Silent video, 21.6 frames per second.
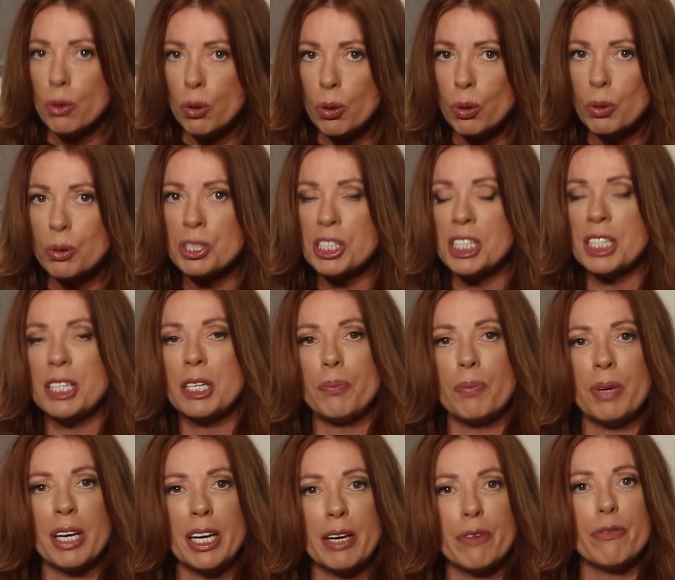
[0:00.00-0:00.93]
hooked into
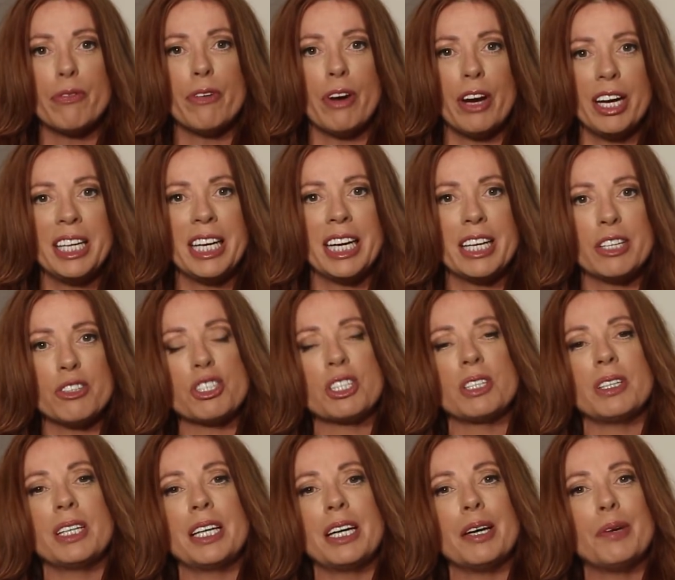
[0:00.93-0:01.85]
being
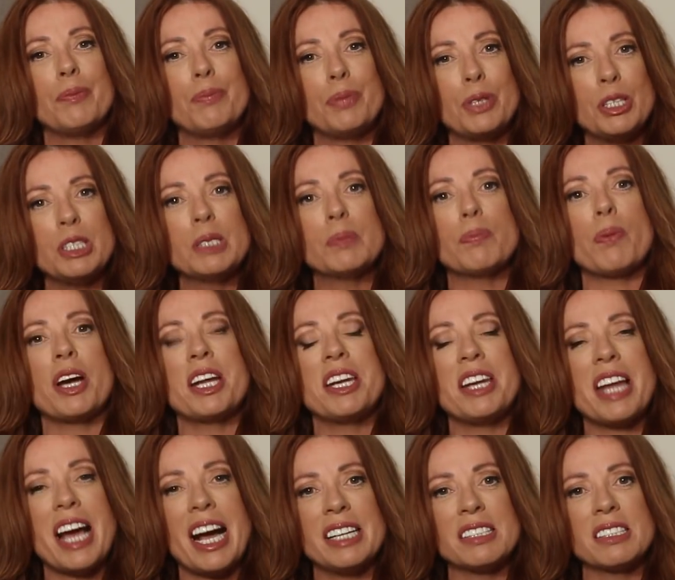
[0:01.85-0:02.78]
financially abused by
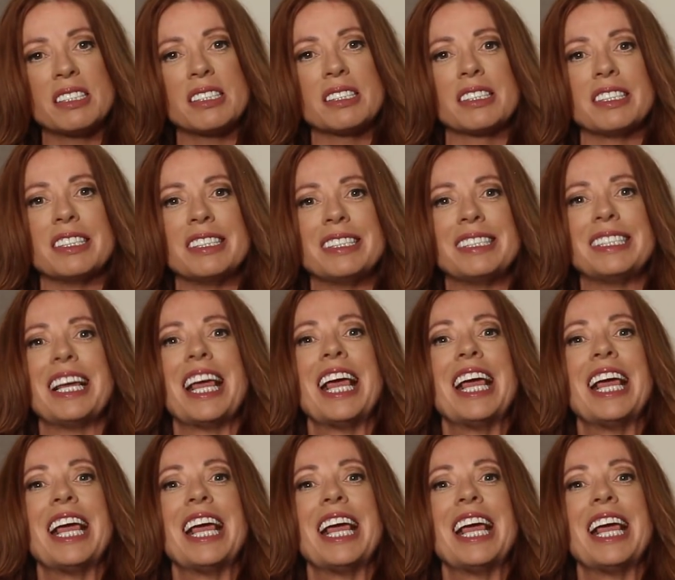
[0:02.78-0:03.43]
narcissists